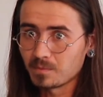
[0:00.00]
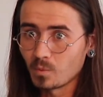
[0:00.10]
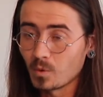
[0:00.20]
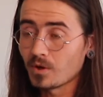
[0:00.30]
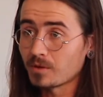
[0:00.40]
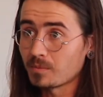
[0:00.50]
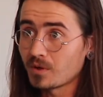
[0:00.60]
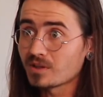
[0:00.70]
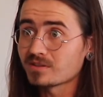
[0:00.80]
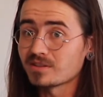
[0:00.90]
work,
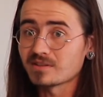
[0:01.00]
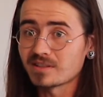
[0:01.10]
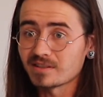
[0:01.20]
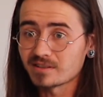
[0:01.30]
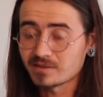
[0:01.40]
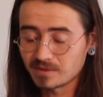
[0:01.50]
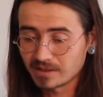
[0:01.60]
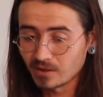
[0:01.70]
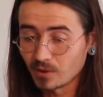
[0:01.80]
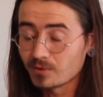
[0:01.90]
process, and
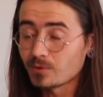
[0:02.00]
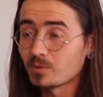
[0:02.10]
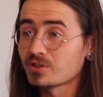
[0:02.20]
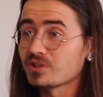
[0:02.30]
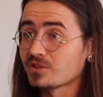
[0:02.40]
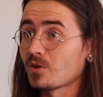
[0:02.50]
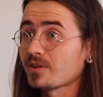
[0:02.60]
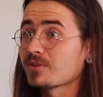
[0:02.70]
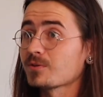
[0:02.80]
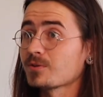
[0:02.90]
go through what she's
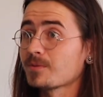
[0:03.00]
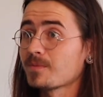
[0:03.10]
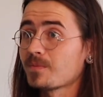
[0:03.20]
going through.